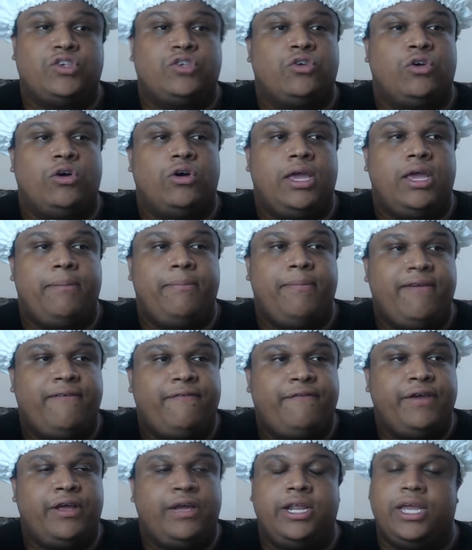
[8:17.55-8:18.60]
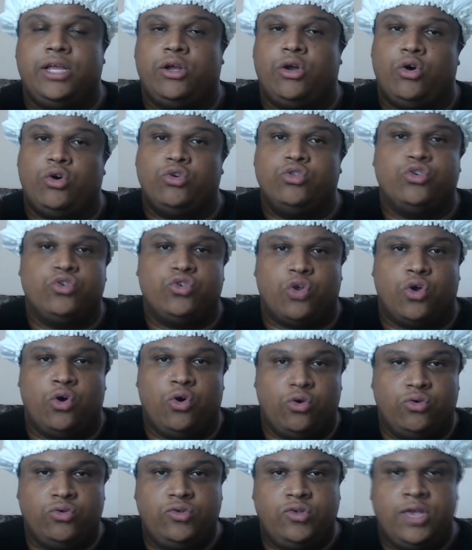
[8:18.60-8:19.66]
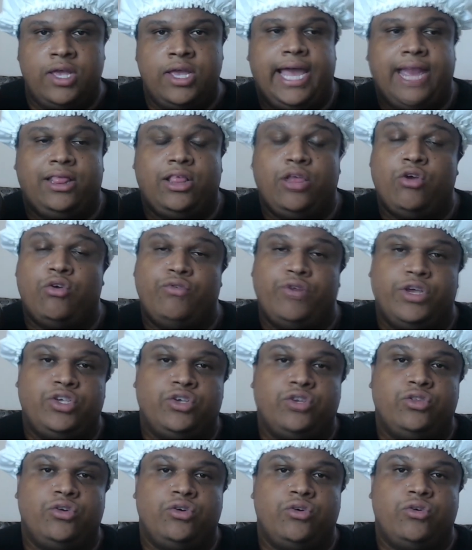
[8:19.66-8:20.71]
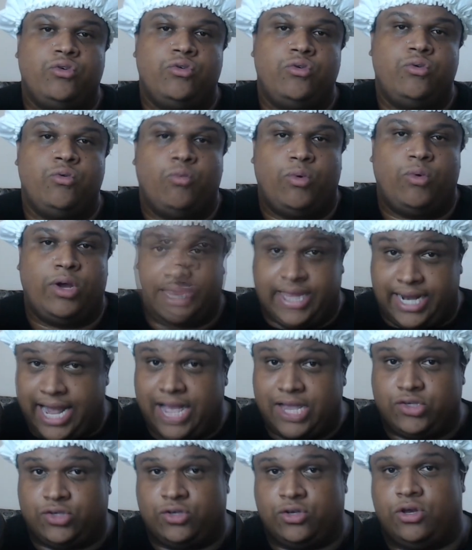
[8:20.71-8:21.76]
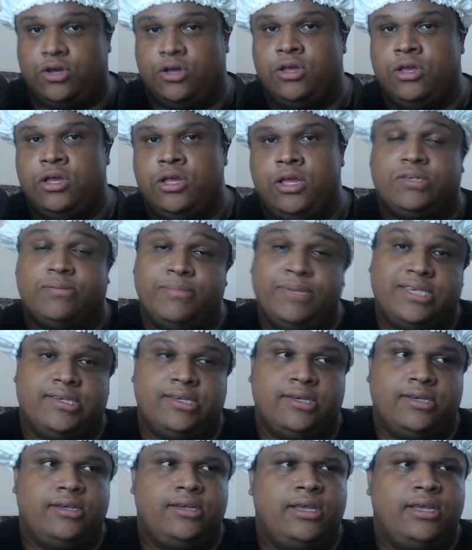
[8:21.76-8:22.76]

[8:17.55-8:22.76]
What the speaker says: so it may fill in all those holes that the original one that I saw was missing.